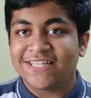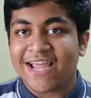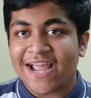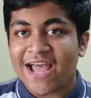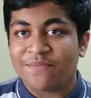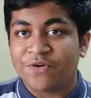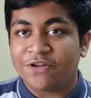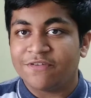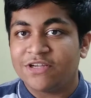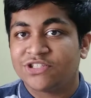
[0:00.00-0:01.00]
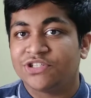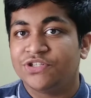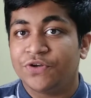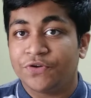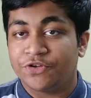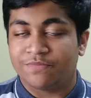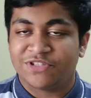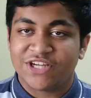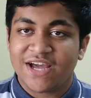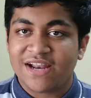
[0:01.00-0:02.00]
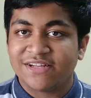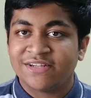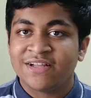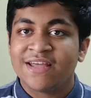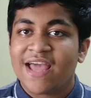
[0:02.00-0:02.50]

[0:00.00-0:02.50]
Tech and Motivation YouTube channel,